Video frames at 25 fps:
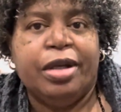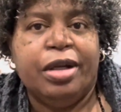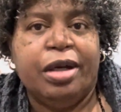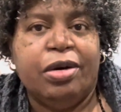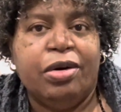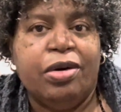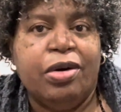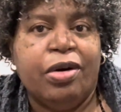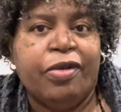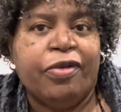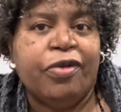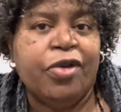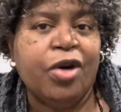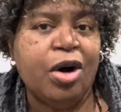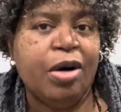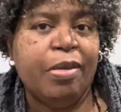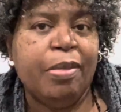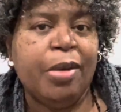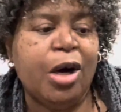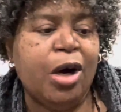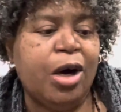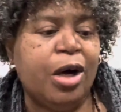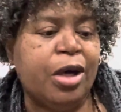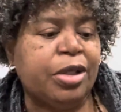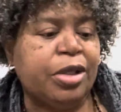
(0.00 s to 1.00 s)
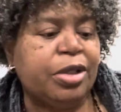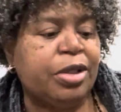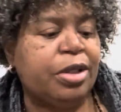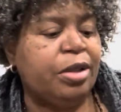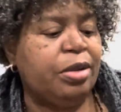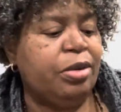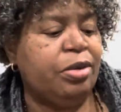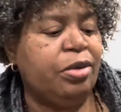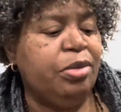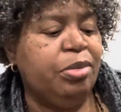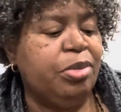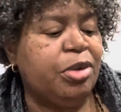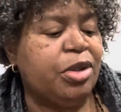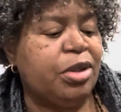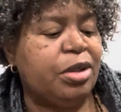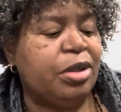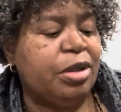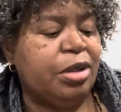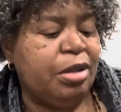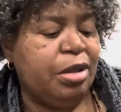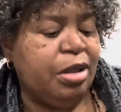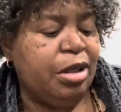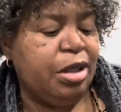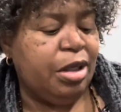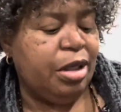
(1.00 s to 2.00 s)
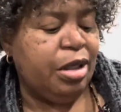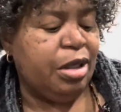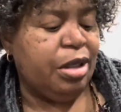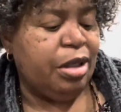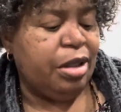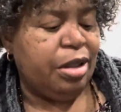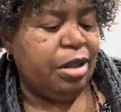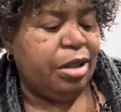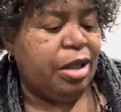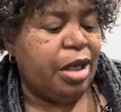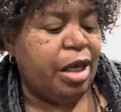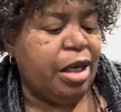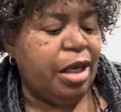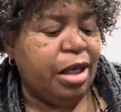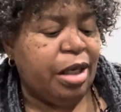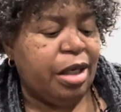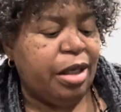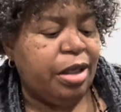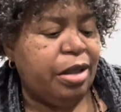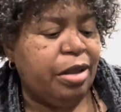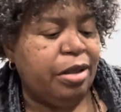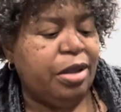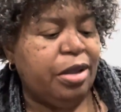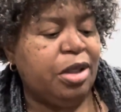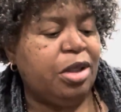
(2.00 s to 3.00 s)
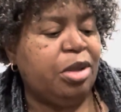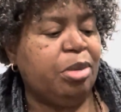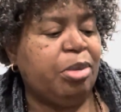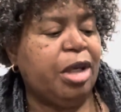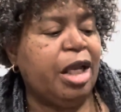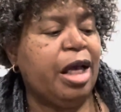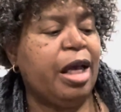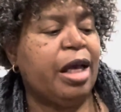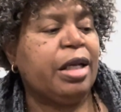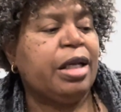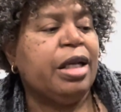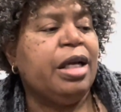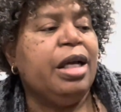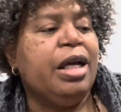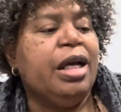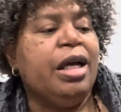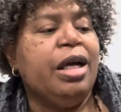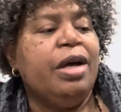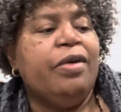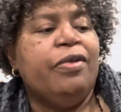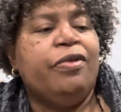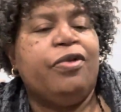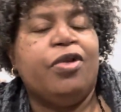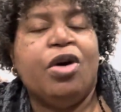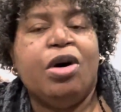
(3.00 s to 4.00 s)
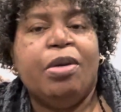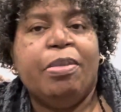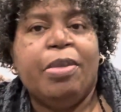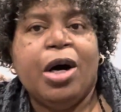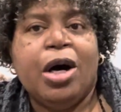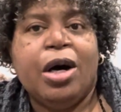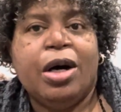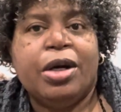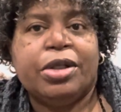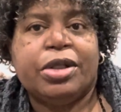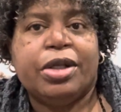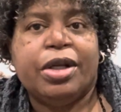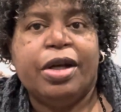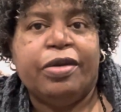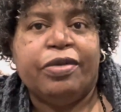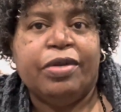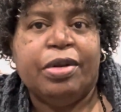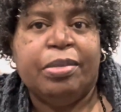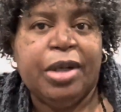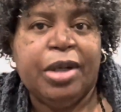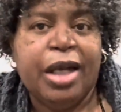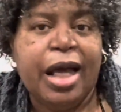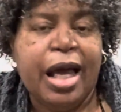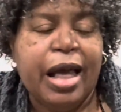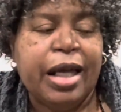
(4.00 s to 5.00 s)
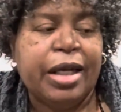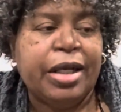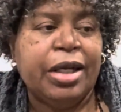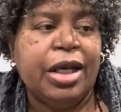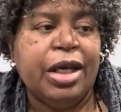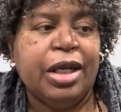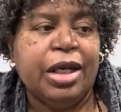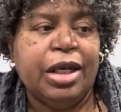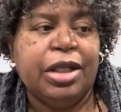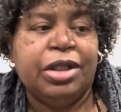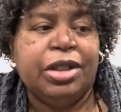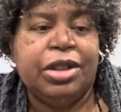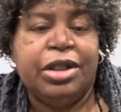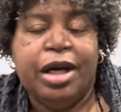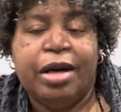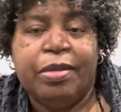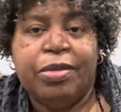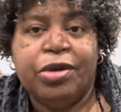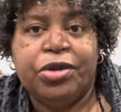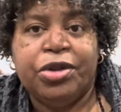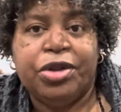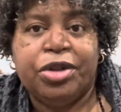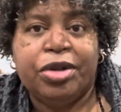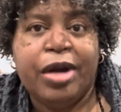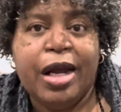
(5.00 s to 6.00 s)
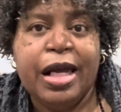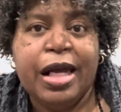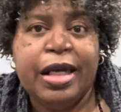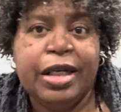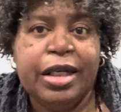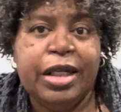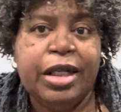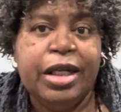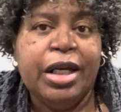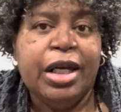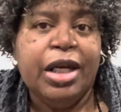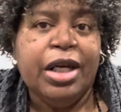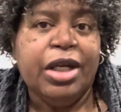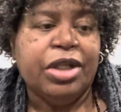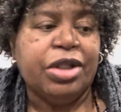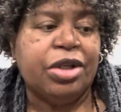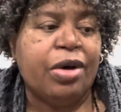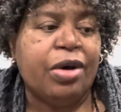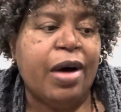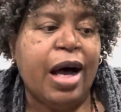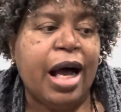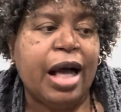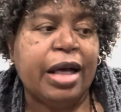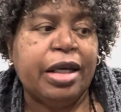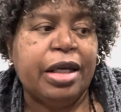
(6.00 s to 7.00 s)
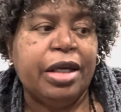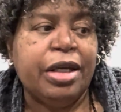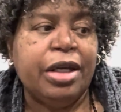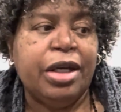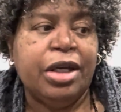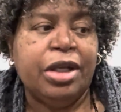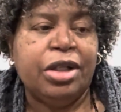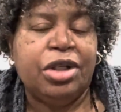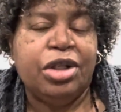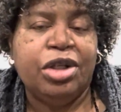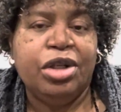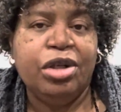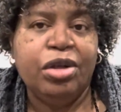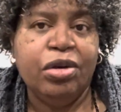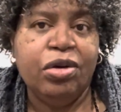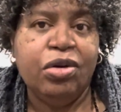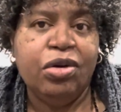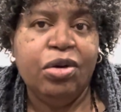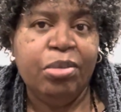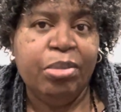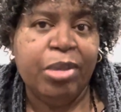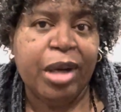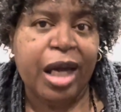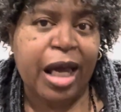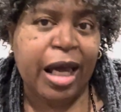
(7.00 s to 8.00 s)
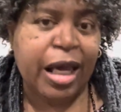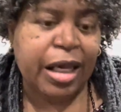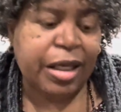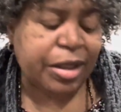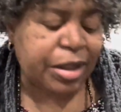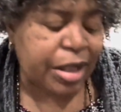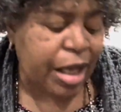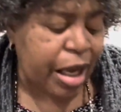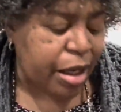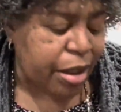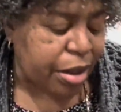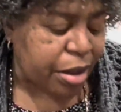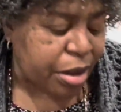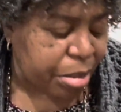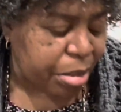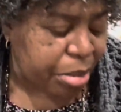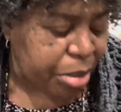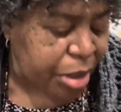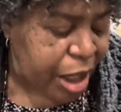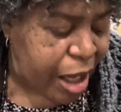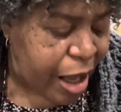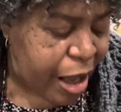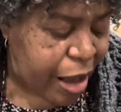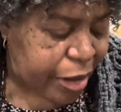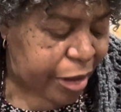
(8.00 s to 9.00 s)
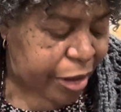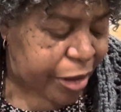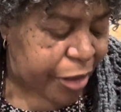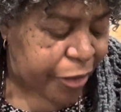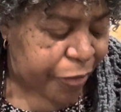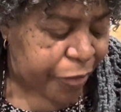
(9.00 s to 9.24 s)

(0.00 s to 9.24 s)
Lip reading: or 4 balls, oops, dang, this black. 4 balls of the black, and it's double stranded, so I can get 2 bags out of the black,